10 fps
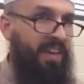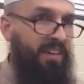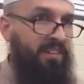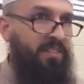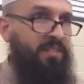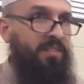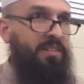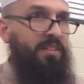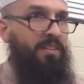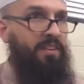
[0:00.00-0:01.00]
that is
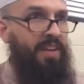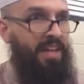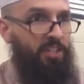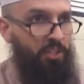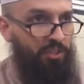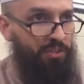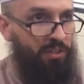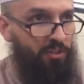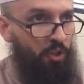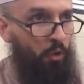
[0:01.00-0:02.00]
najis.
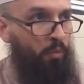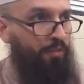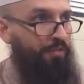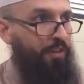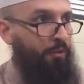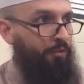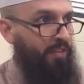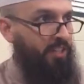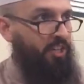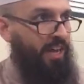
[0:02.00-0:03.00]
There's no filth,
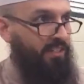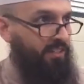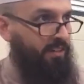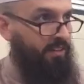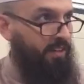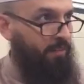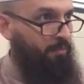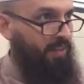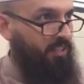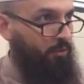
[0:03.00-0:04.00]
najasa,
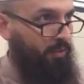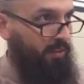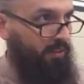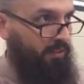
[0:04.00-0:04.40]
mixed with